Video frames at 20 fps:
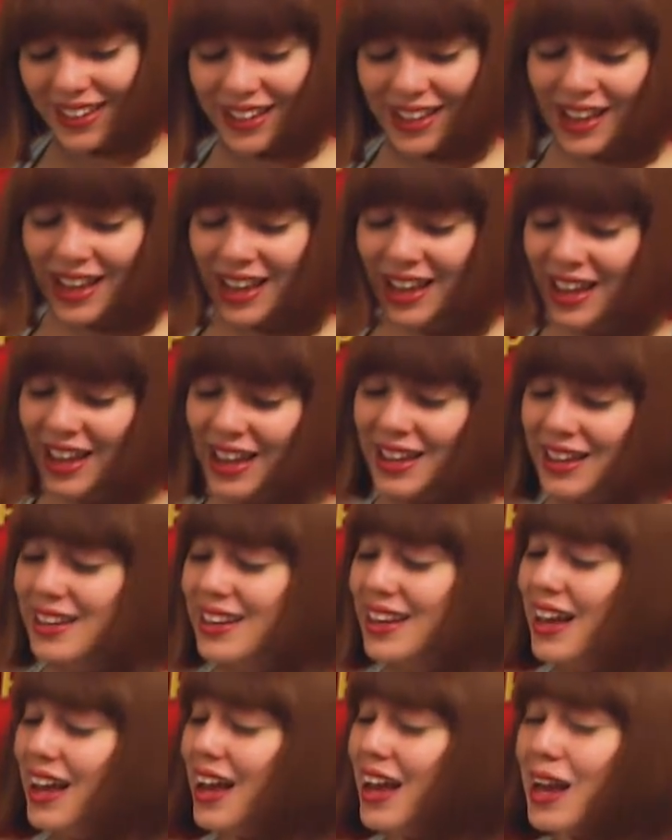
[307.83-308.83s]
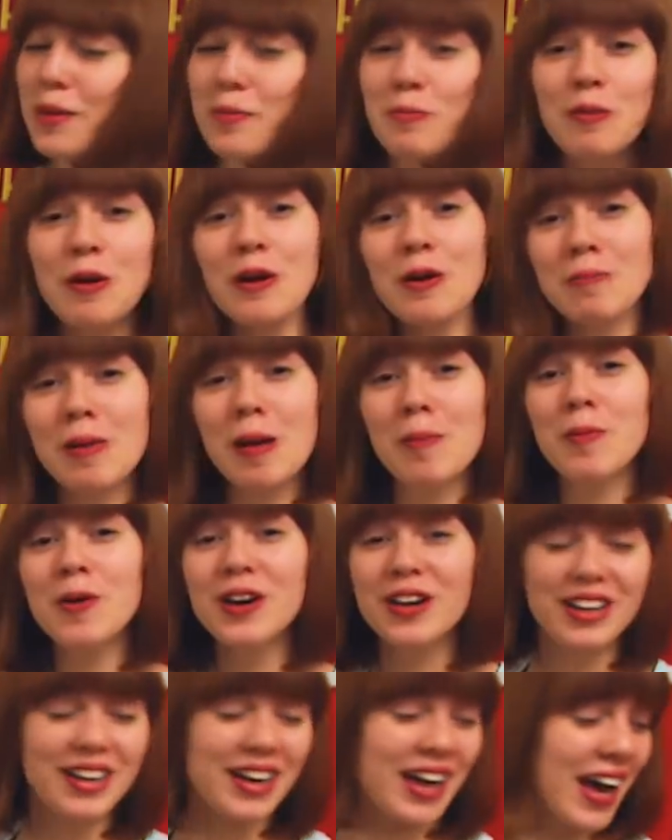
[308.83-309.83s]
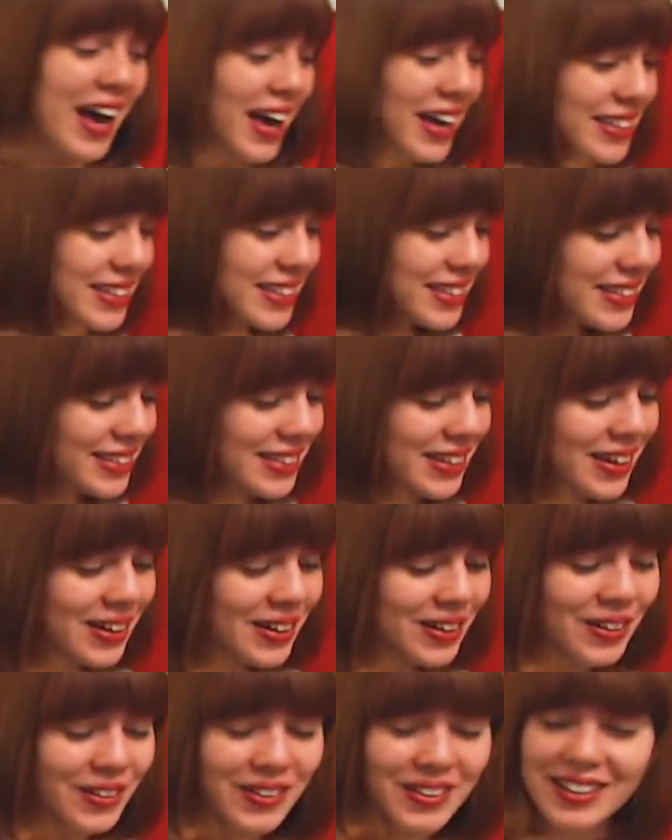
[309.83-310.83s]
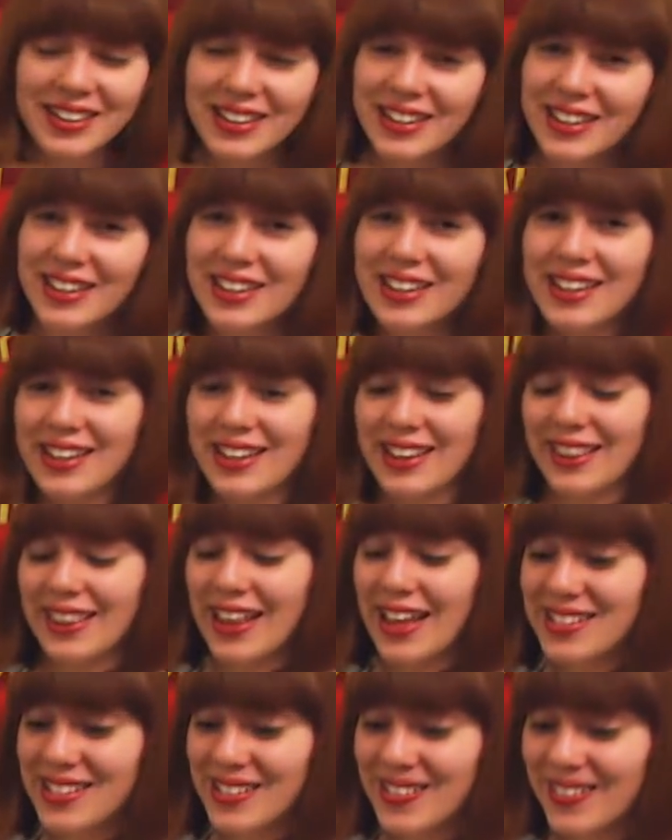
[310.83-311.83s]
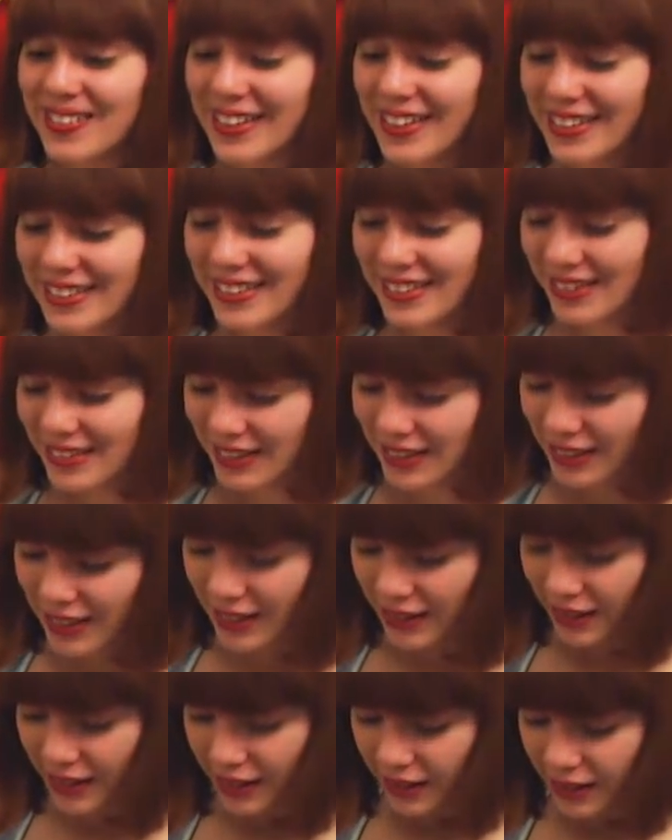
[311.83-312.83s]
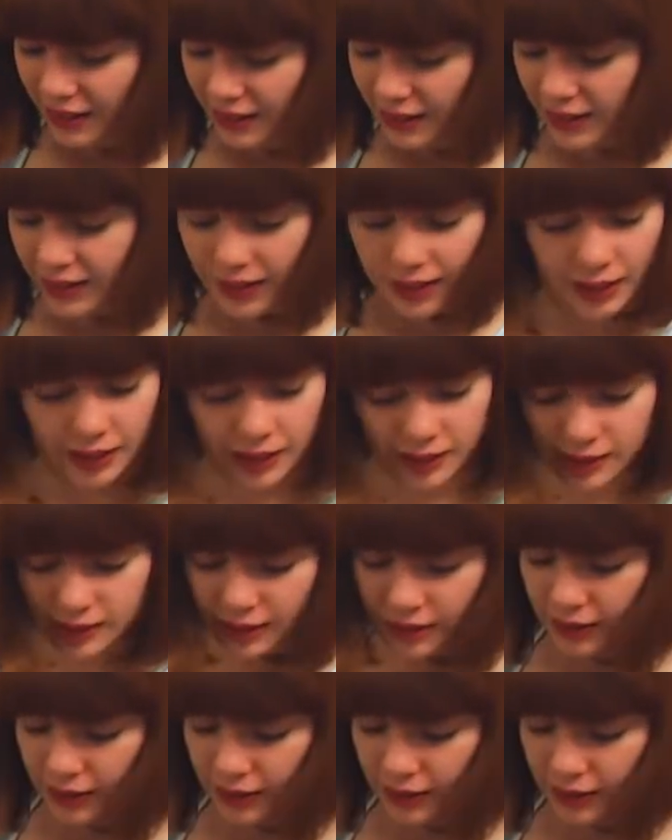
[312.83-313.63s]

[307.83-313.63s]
And I broke my book, guys, so that's great. Okay,